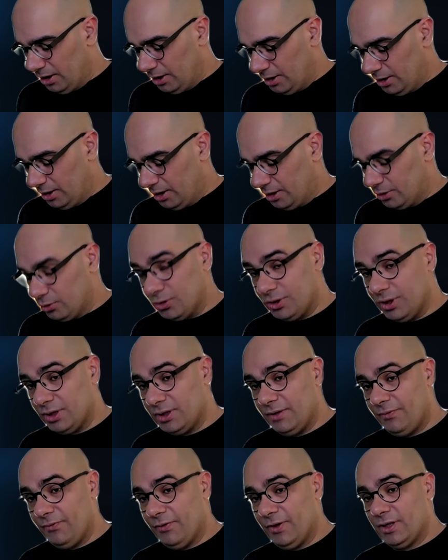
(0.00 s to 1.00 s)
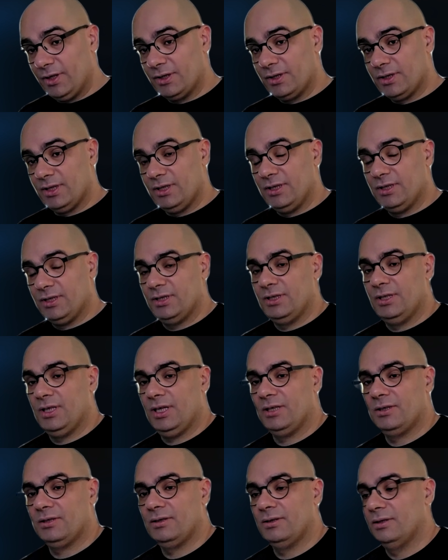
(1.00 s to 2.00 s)
Another difference is
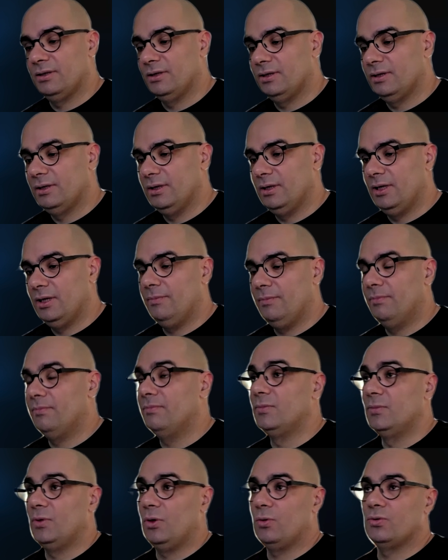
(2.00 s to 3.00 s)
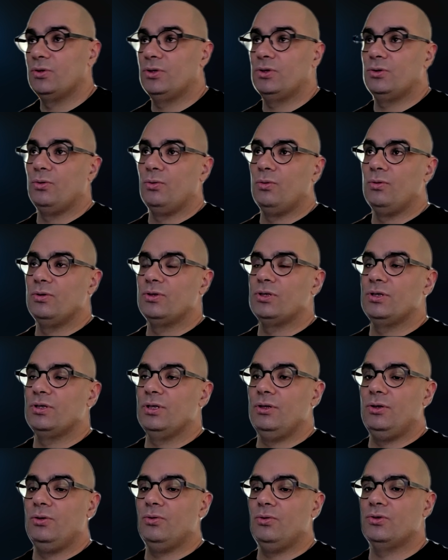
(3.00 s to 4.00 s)
that those tools
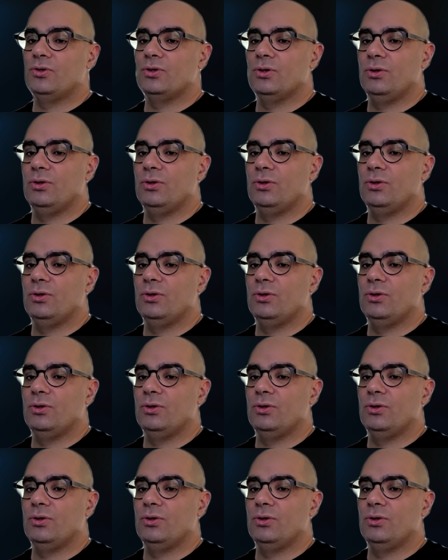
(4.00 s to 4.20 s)
use